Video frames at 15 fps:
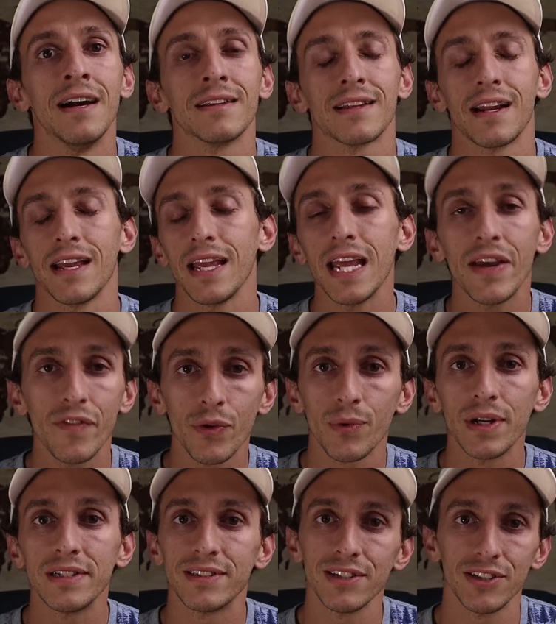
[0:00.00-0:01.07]
Then I even
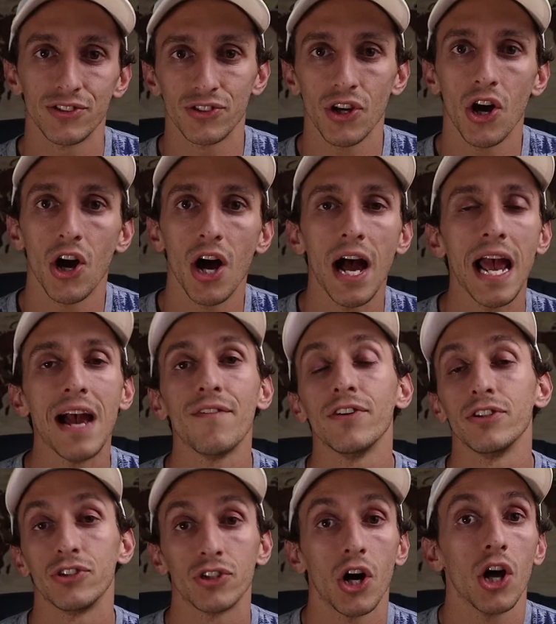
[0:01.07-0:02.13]
recently saw I have a
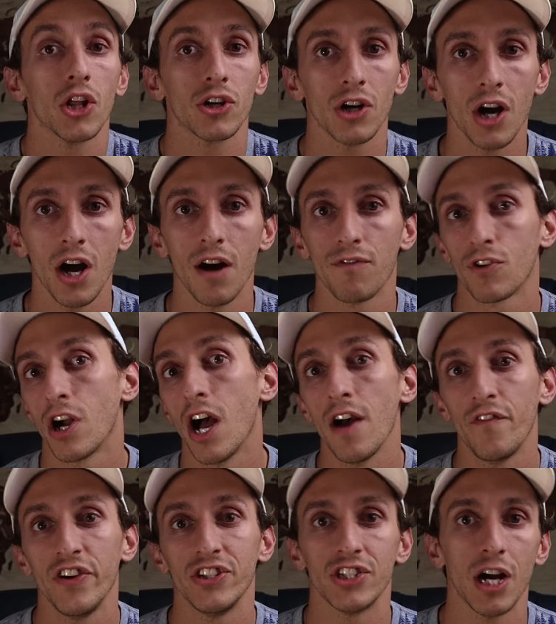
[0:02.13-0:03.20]
dollar off
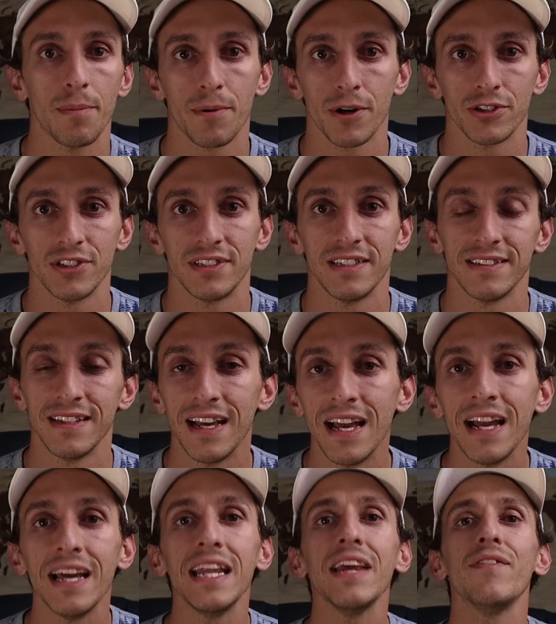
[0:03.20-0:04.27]
coffee shop purchases
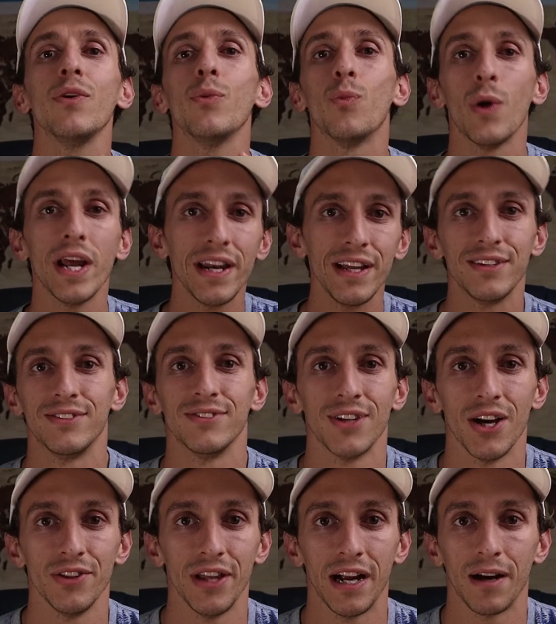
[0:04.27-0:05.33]
and even Wendy's is
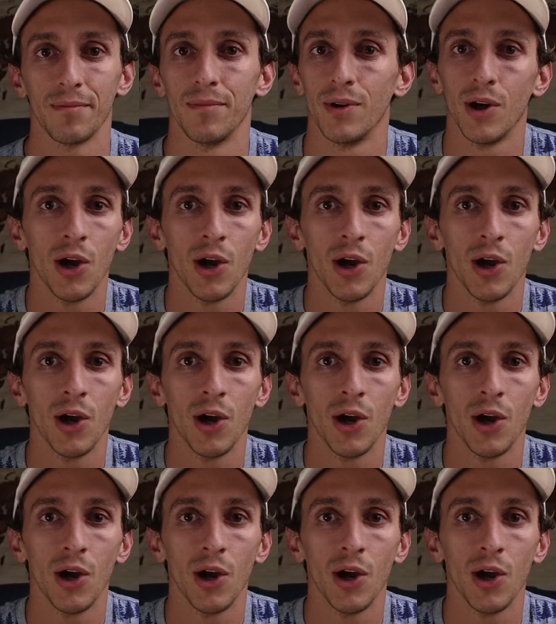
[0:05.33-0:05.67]
on there